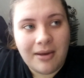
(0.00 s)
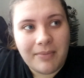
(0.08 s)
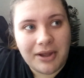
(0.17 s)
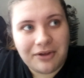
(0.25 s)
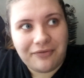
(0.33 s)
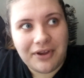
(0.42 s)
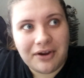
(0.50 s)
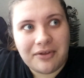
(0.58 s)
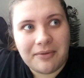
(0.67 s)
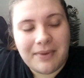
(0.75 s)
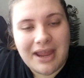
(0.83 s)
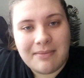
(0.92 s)
But you figure
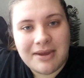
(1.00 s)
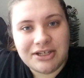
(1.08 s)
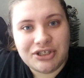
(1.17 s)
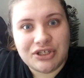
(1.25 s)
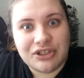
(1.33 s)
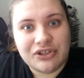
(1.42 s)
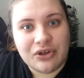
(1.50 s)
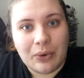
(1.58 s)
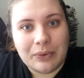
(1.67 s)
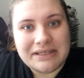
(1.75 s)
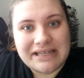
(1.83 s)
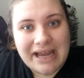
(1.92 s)
the baby's just
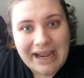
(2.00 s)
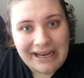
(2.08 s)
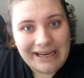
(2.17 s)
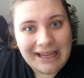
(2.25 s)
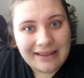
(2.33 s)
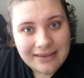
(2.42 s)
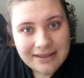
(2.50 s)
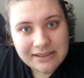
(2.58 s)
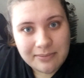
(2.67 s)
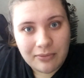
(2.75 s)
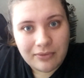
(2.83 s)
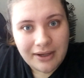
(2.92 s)
so tiny at this
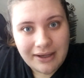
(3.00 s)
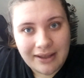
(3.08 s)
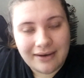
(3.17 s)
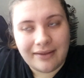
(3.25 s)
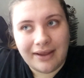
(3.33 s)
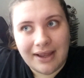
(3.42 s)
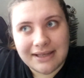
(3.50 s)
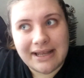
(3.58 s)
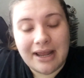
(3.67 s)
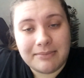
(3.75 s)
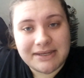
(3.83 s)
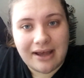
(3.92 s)
point, and like I said,
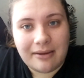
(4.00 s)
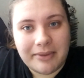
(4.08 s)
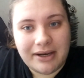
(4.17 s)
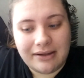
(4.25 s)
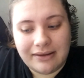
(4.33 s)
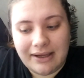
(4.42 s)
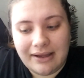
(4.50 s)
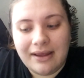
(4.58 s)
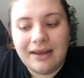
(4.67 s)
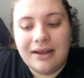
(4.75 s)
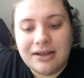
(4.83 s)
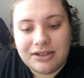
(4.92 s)
abdominally,
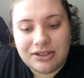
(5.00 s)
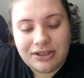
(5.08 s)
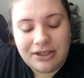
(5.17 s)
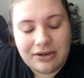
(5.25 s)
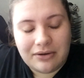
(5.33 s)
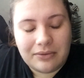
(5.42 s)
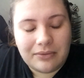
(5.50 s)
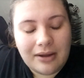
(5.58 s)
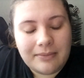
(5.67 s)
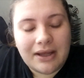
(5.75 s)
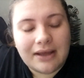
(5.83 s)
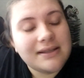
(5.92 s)
you know,
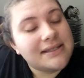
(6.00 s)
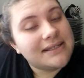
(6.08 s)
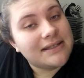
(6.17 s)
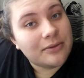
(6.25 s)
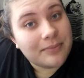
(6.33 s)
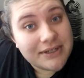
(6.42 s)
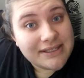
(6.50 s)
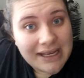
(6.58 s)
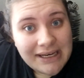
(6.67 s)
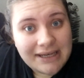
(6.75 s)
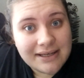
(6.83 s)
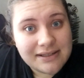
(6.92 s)
I'm not super
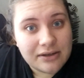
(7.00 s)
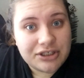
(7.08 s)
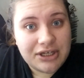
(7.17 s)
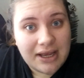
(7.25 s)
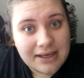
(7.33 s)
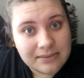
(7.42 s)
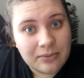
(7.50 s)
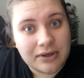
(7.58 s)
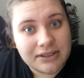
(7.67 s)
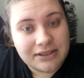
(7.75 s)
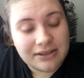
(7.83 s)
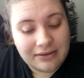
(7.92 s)
skinny, so she has
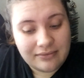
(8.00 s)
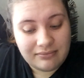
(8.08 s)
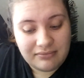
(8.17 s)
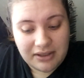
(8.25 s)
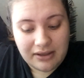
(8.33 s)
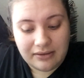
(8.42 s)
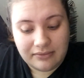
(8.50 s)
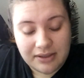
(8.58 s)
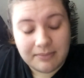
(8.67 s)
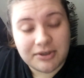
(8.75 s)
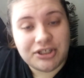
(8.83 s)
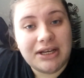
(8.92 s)
more to, the,
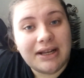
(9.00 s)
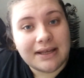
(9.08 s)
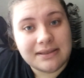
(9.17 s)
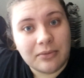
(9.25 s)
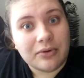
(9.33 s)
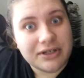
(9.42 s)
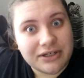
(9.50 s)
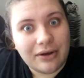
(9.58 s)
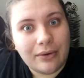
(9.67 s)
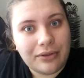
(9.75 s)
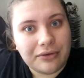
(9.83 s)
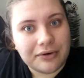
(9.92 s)
the machine has more to
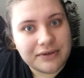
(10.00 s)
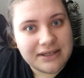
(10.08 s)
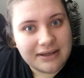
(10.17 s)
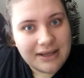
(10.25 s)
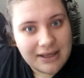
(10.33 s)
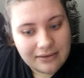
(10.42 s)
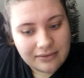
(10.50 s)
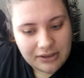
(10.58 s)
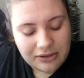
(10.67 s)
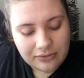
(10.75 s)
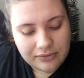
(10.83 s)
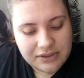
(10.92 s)
go through to get, you
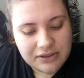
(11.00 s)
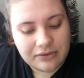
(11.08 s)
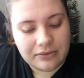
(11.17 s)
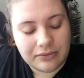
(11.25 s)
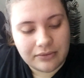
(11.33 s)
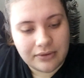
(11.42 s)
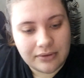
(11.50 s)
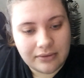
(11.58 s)
know, to